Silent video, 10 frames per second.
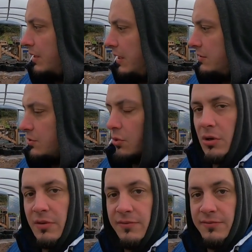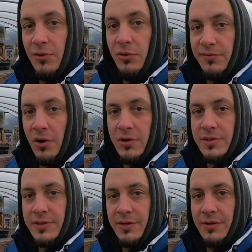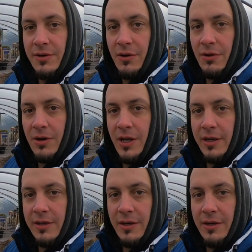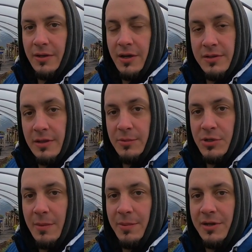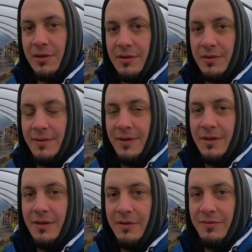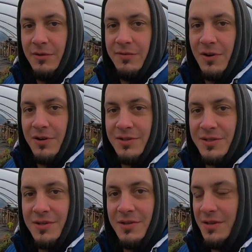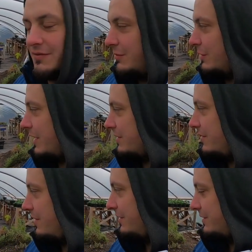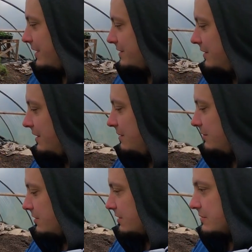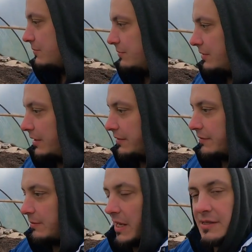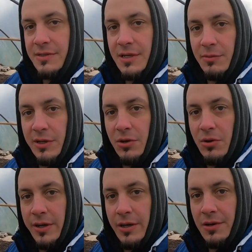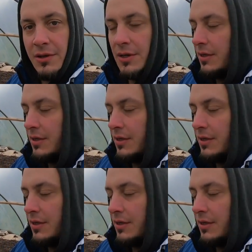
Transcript: indoor food forest, or like a subtropical food forest, if you would like to call it that, because a lot of the plants that we grow here